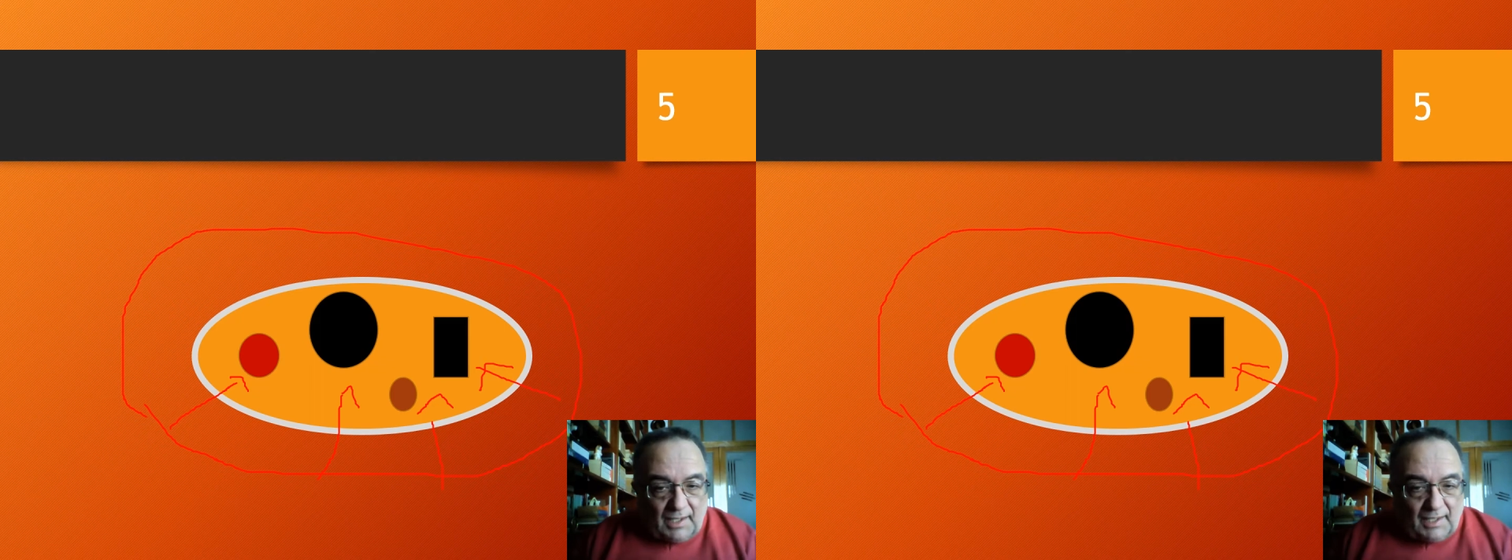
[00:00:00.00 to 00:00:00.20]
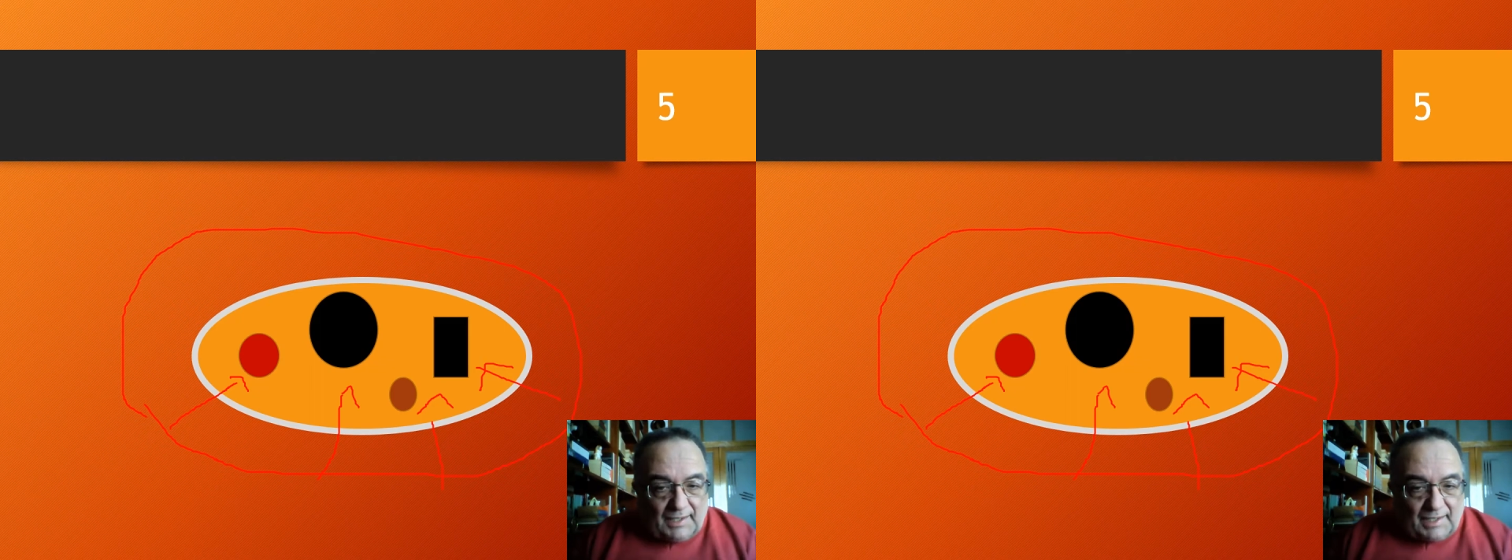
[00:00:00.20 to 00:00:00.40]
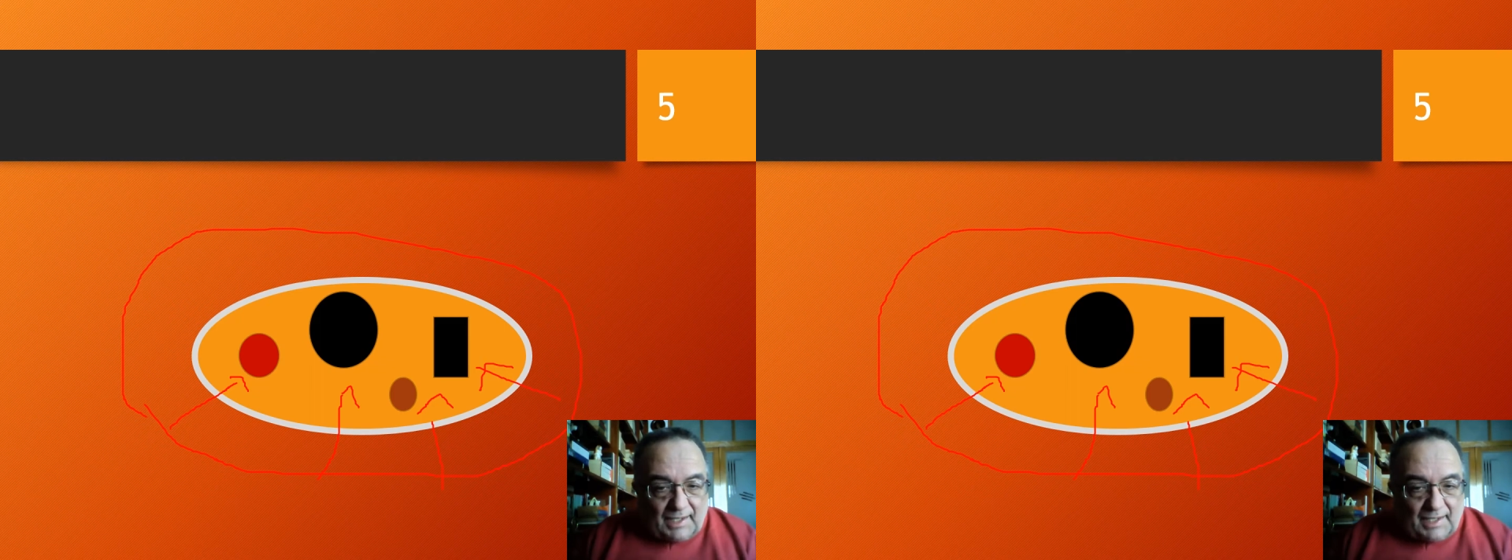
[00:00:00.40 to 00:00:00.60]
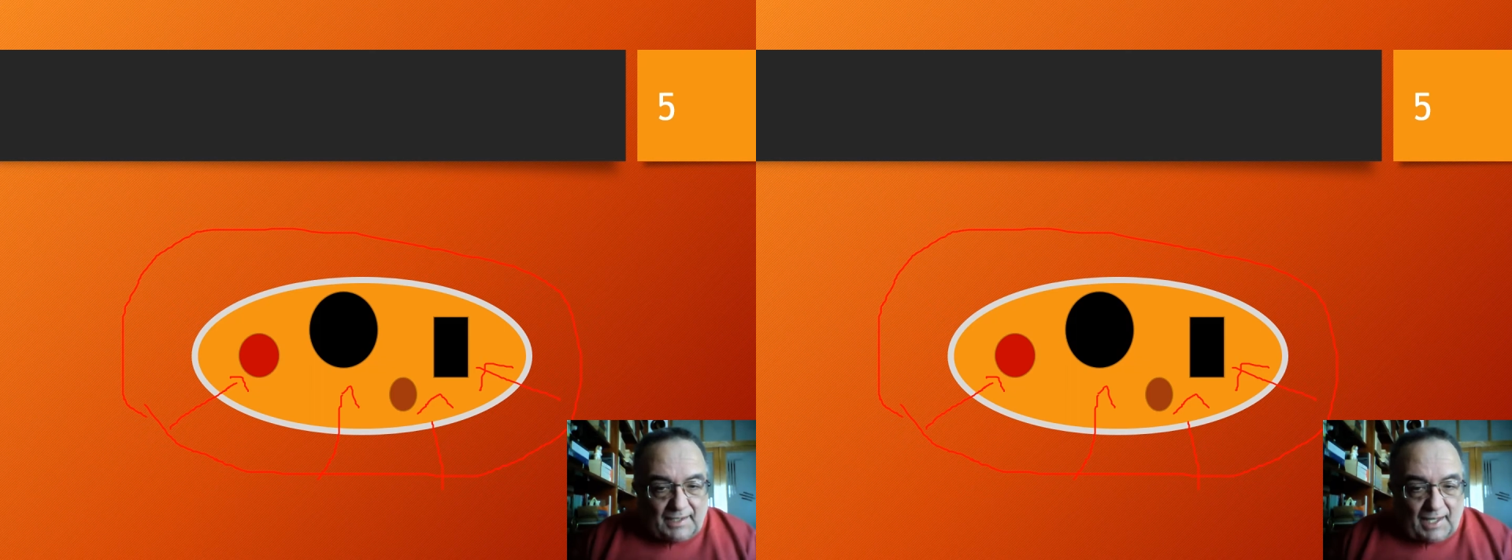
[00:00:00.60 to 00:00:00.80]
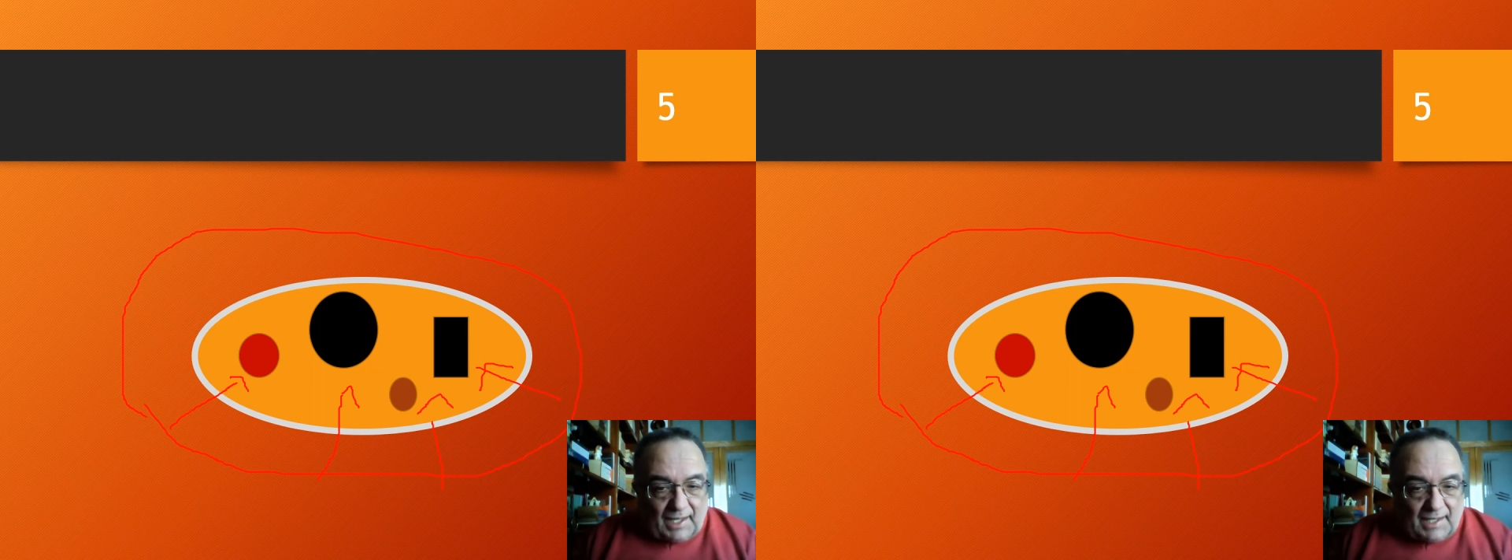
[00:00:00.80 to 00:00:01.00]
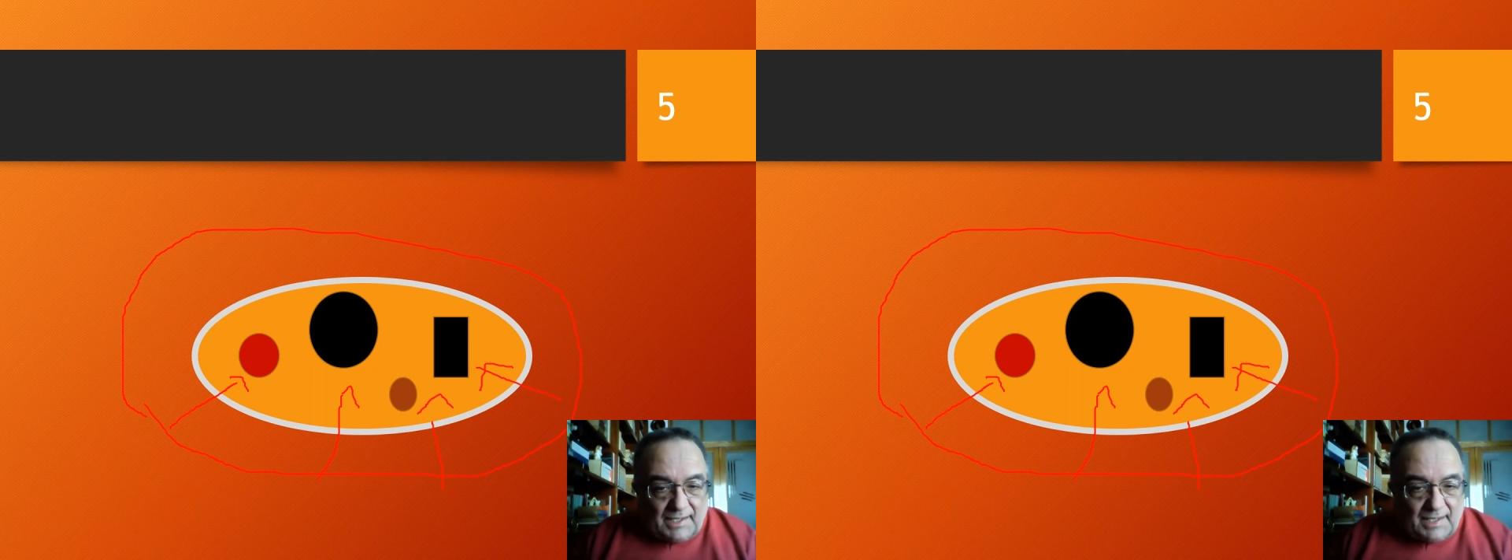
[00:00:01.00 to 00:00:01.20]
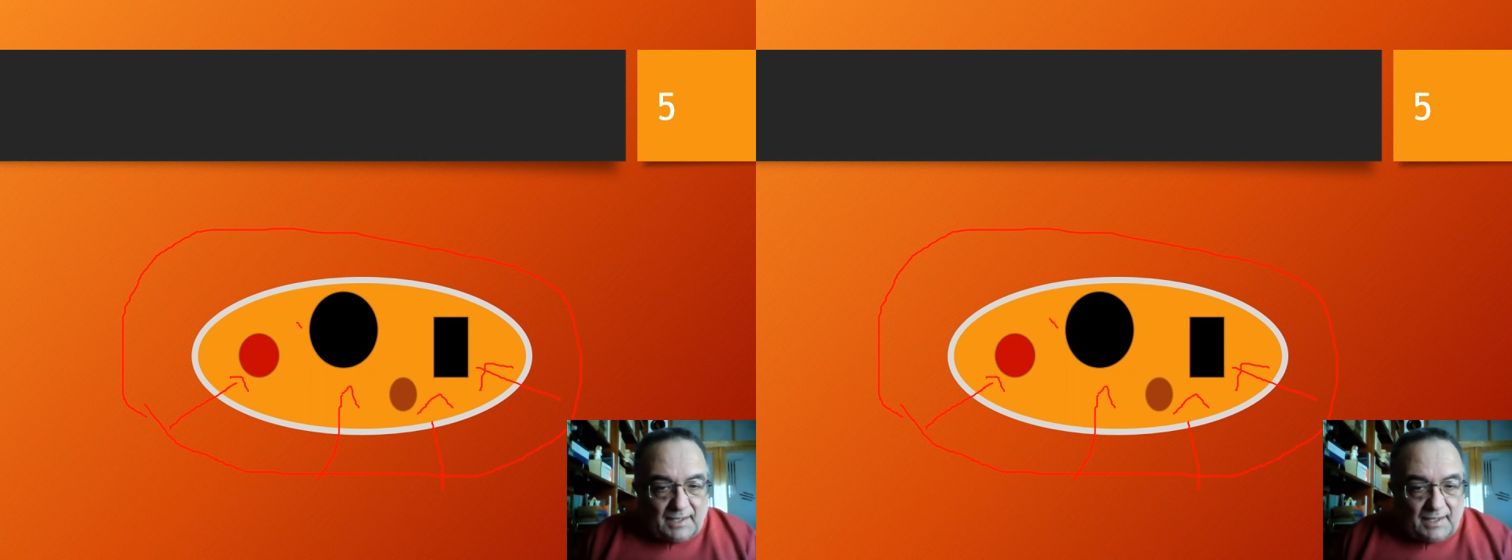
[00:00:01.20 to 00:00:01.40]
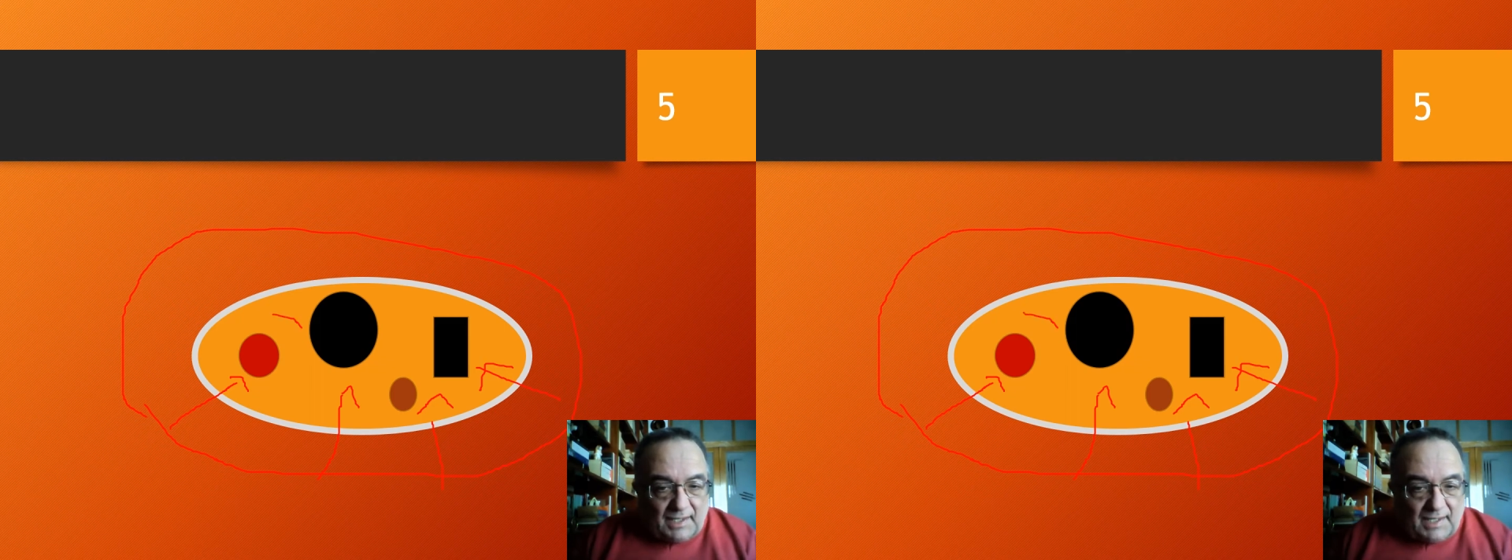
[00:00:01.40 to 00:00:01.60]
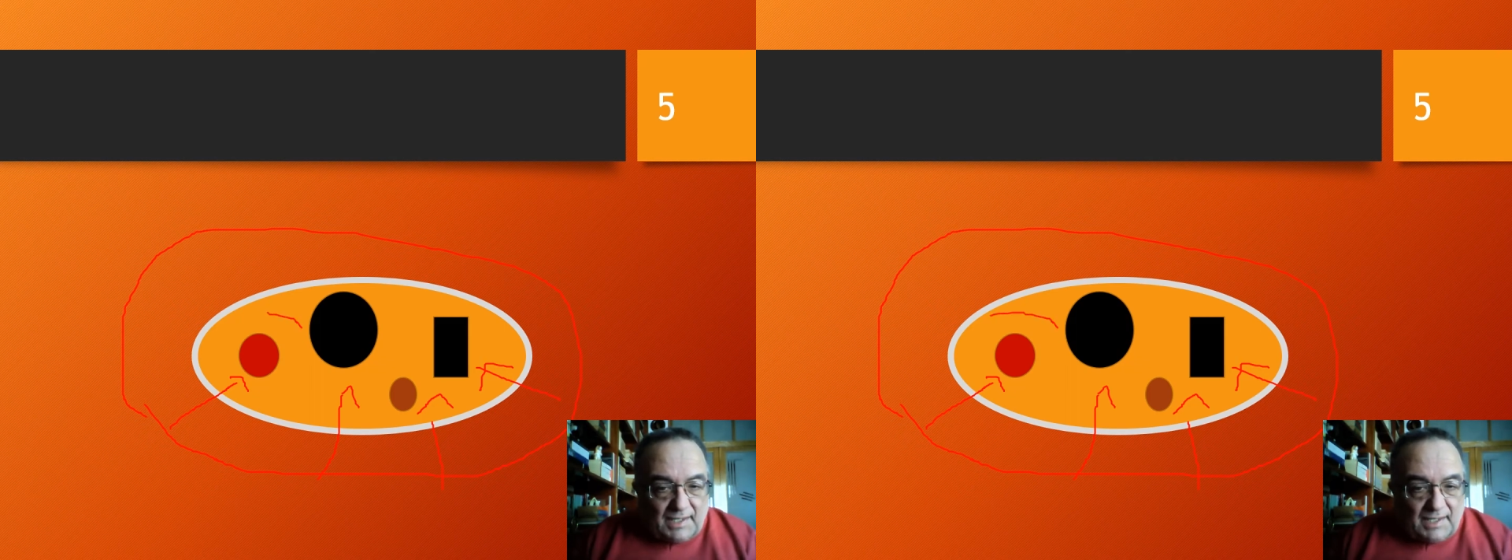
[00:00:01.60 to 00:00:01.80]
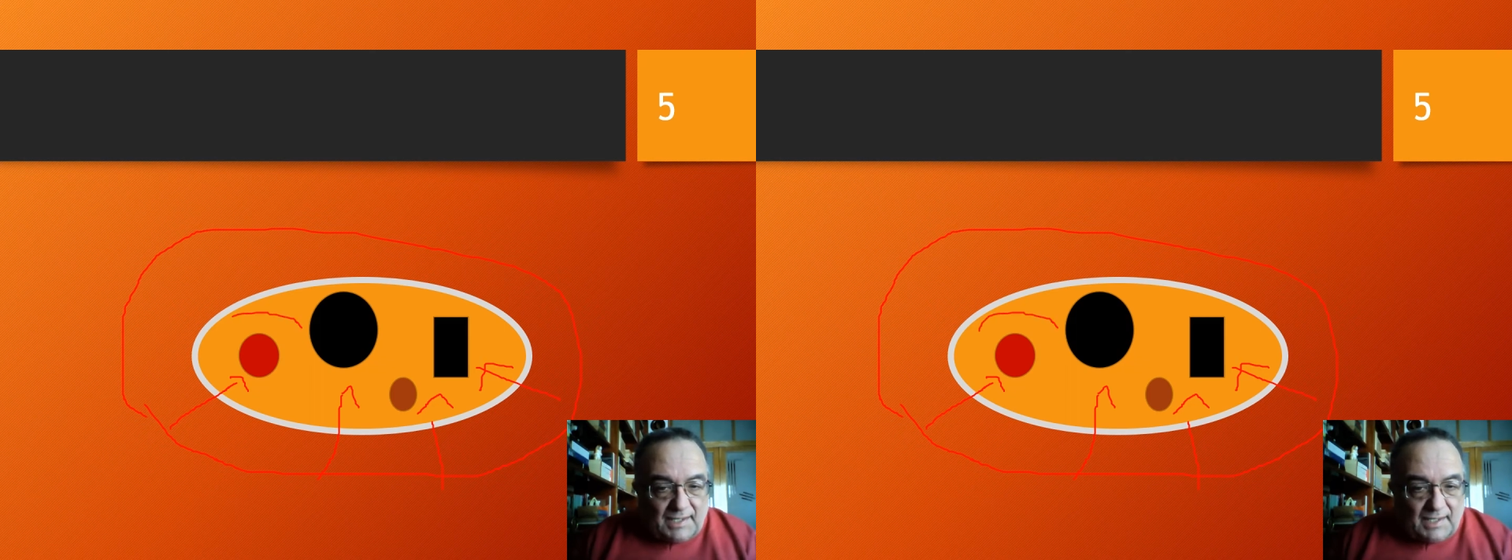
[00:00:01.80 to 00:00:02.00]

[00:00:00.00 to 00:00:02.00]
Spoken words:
that contains these